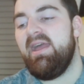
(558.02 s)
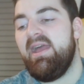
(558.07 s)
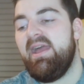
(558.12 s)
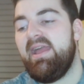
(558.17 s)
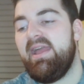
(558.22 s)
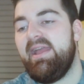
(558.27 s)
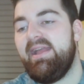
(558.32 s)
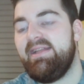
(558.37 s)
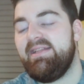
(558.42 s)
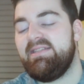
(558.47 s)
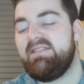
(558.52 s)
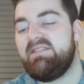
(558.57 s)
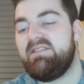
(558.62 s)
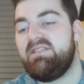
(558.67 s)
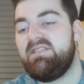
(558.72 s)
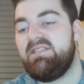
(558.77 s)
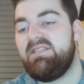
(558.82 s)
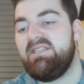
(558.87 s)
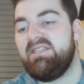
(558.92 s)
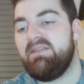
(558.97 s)

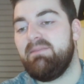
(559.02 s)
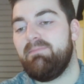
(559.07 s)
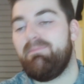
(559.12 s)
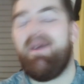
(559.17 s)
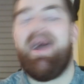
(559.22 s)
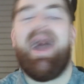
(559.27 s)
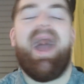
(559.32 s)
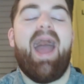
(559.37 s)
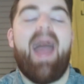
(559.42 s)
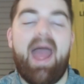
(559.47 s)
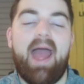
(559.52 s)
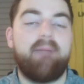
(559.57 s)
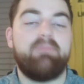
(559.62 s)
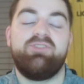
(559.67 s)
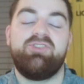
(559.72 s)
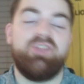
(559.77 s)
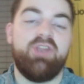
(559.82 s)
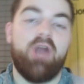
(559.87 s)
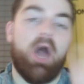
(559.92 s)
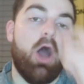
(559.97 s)
It's perhaps
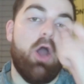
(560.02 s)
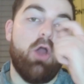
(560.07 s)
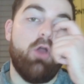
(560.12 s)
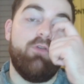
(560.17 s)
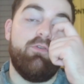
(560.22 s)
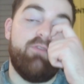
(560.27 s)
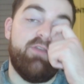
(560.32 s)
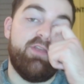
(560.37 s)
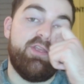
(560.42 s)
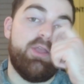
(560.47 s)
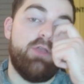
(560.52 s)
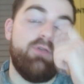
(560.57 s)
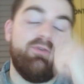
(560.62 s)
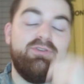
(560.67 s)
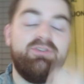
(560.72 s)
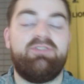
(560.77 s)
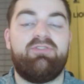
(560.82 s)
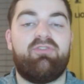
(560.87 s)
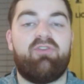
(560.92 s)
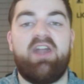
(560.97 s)
an
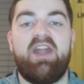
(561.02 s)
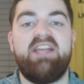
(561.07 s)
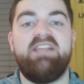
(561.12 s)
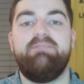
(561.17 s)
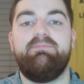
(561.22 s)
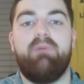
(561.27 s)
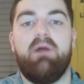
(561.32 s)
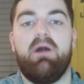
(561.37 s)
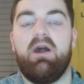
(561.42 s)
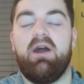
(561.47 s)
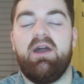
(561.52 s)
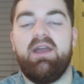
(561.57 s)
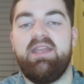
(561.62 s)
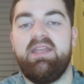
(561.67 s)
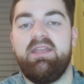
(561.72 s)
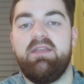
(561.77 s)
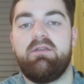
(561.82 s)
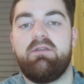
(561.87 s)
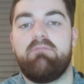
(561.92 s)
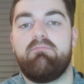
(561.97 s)
overused phrase
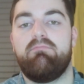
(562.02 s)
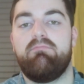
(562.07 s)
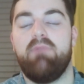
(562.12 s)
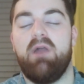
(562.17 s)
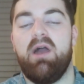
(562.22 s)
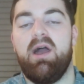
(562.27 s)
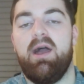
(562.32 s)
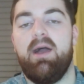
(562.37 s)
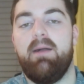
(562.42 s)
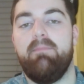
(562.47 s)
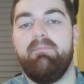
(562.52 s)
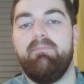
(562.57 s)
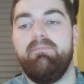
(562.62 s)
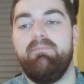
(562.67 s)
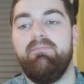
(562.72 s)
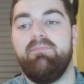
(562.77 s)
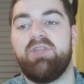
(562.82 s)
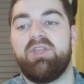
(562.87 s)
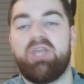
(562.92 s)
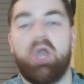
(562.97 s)
by
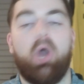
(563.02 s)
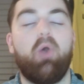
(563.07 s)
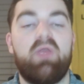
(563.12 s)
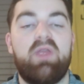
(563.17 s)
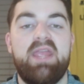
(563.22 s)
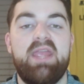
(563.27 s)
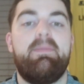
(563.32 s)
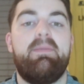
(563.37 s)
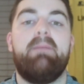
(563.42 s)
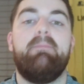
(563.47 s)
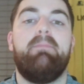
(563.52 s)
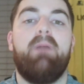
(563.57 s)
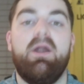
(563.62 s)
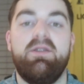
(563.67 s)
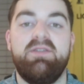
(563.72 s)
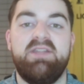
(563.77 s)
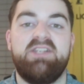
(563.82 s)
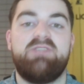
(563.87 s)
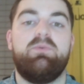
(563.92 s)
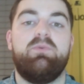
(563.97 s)
goalkeeping
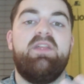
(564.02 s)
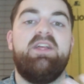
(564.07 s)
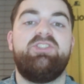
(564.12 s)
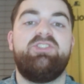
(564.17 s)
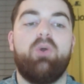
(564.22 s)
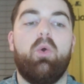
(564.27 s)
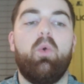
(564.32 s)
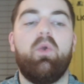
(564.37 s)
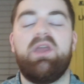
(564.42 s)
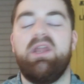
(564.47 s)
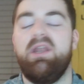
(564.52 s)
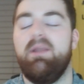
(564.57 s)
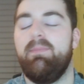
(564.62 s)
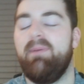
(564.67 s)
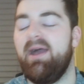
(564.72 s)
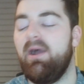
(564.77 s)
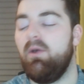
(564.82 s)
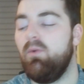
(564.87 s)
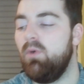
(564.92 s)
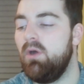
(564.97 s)
pundits when they're talking
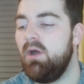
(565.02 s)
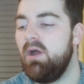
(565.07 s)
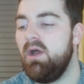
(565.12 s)
about